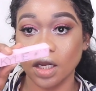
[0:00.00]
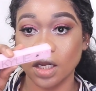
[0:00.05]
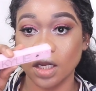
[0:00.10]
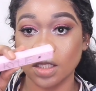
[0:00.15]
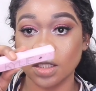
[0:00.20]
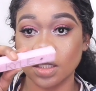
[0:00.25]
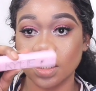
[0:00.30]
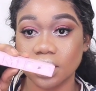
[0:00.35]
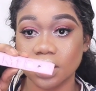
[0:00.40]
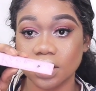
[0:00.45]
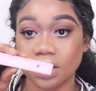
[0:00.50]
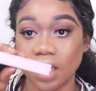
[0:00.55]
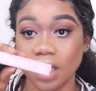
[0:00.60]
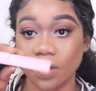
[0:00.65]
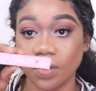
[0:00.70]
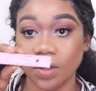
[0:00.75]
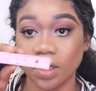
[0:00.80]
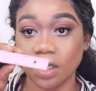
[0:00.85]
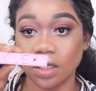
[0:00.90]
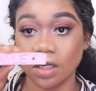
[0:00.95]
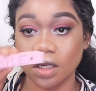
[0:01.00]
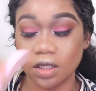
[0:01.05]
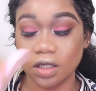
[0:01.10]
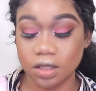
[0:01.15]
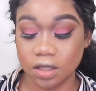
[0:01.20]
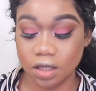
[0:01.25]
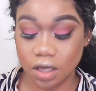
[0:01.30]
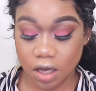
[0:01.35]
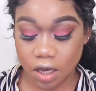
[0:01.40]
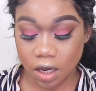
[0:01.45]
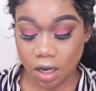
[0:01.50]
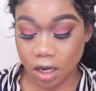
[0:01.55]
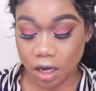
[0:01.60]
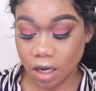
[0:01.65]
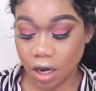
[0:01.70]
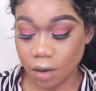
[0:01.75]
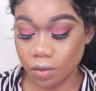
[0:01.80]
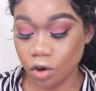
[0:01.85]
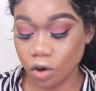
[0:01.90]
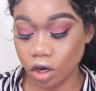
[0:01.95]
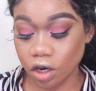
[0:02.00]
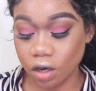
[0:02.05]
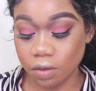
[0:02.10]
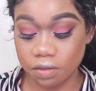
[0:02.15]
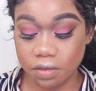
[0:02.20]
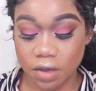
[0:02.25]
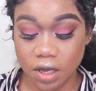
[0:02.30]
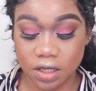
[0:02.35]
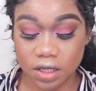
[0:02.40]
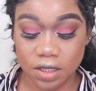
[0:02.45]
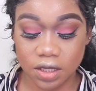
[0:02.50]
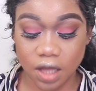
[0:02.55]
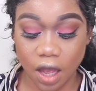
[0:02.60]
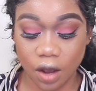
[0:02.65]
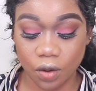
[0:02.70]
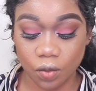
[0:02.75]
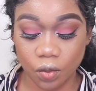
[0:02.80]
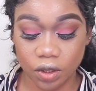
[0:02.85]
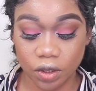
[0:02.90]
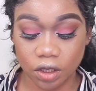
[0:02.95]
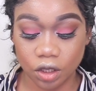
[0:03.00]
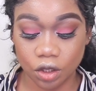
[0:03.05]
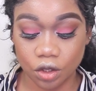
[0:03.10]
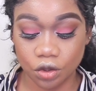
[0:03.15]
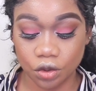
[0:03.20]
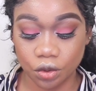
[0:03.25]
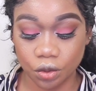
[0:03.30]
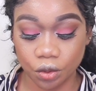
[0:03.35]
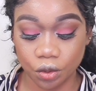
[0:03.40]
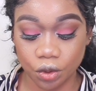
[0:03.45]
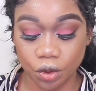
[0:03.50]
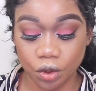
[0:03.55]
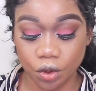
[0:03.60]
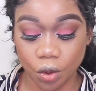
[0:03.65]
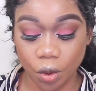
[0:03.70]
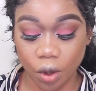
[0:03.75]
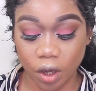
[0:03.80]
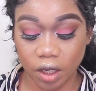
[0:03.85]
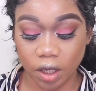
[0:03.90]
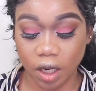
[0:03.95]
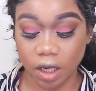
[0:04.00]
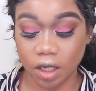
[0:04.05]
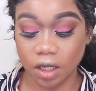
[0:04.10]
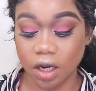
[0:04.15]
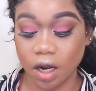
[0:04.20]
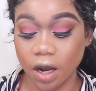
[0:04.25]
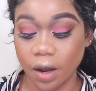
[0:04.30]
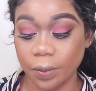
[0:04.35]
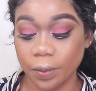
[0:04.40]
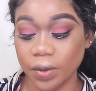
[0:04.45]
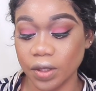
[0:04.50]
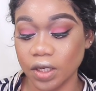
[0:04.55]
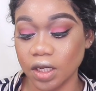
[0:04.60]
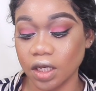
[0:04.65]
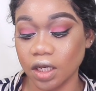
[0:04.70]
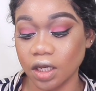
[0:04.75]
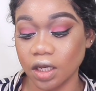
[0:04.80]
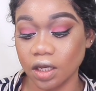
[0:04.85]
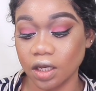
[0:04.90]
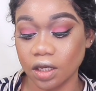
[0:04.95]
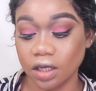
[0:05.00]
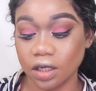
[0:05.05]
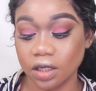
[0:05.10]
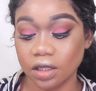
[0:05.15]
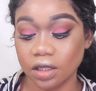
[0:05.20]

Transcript: And this is how it looks. And I'm gonna mix that with the New York and Company